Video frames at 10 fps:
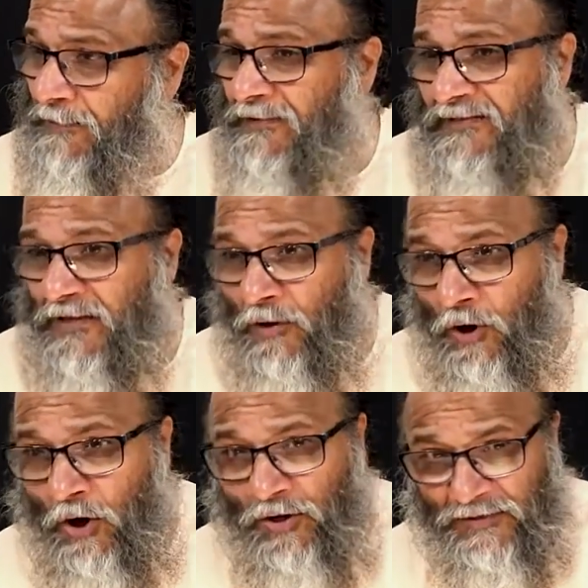sleep is
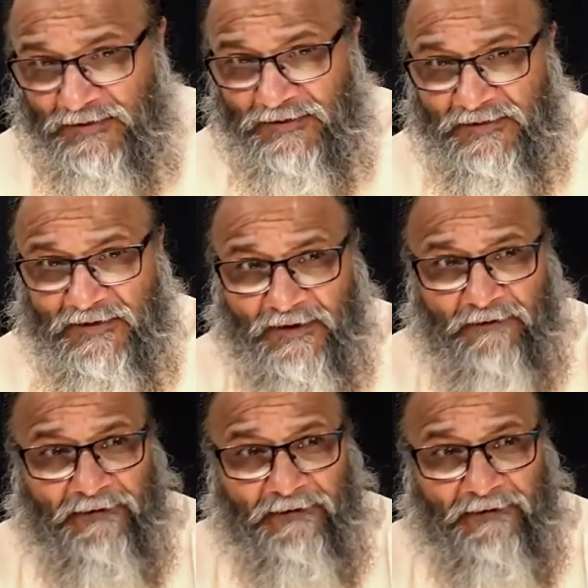the cause.